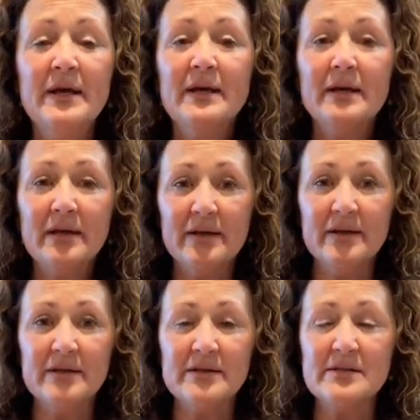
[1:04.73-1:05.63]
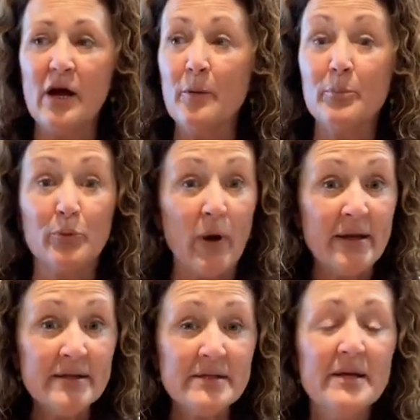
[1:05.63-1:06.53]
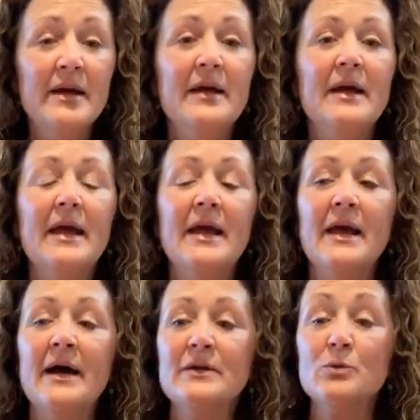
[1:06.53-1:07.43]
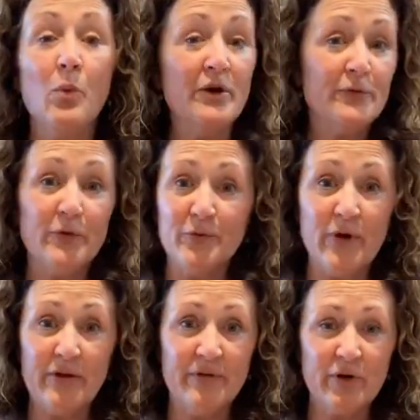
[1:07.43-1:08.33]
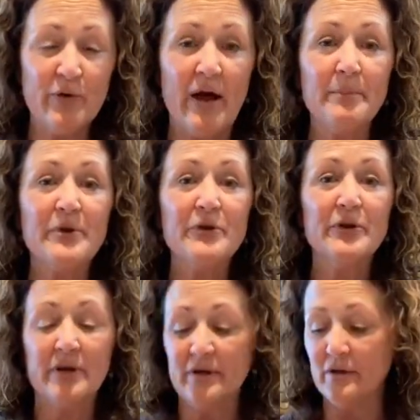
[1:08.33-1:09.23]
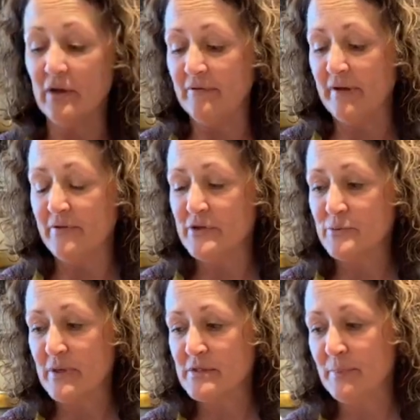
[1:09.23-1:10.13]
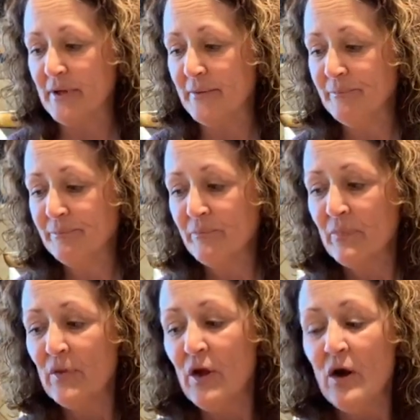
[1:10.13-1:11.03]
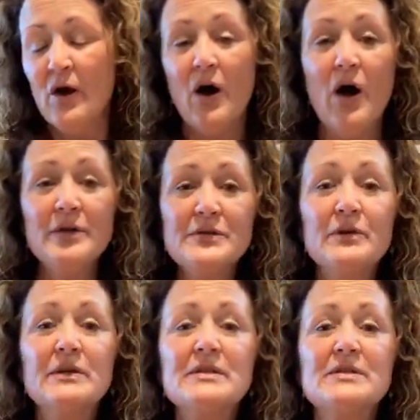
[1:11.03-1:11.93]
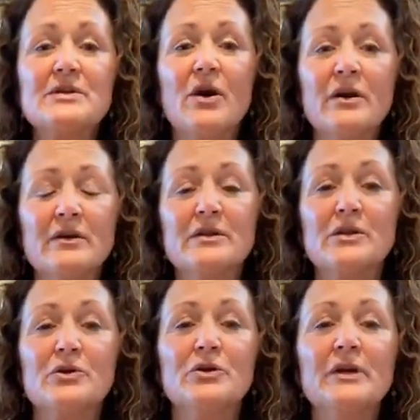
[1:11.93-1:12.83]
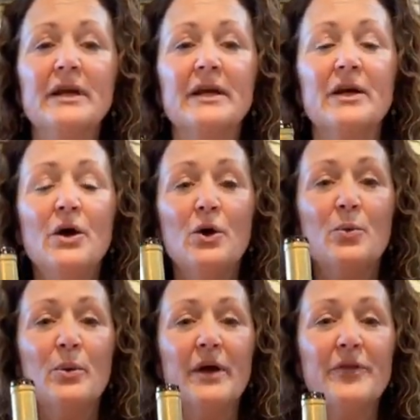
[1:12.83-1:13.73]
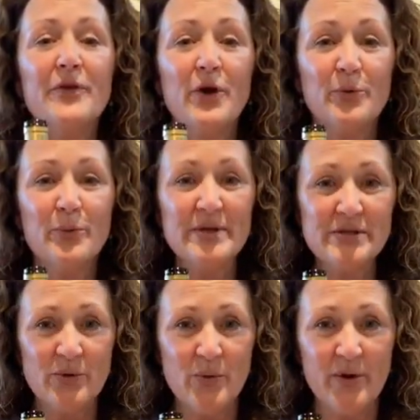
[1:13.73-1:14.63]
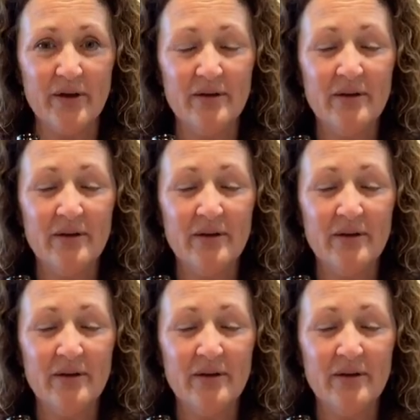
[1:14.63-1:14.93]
It is bright and wonderful for any vinaigrette, but you're going to love it in this recipe. Also going to start the cooking with harissa oil.